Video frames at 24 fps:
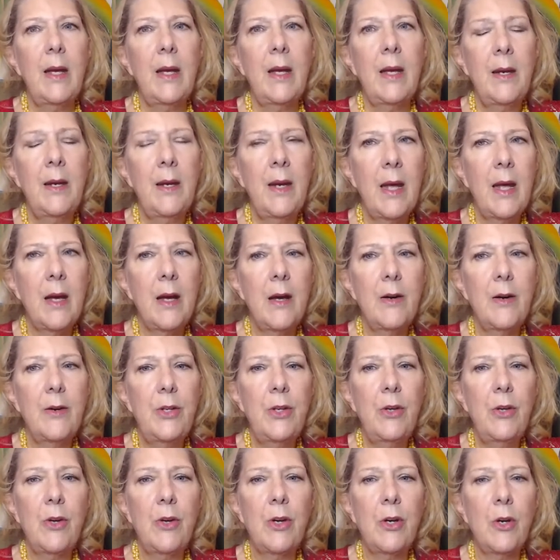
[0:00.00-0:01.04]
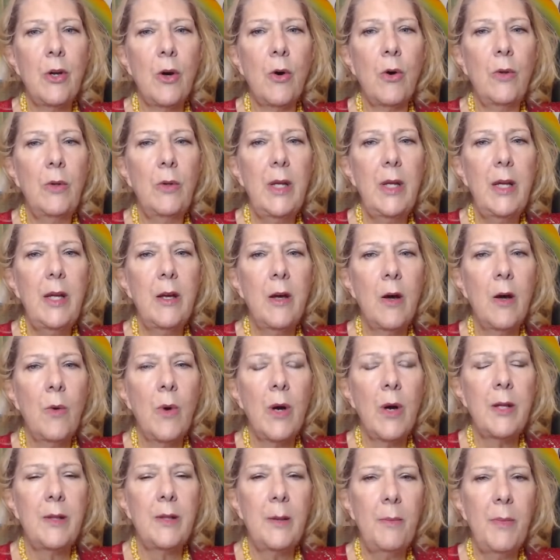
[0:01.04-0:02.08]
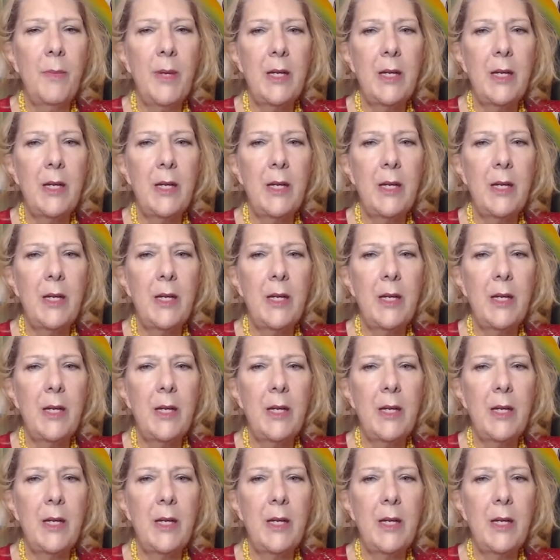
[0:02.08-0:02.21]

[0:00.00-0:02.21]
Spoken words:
And now you can only go on the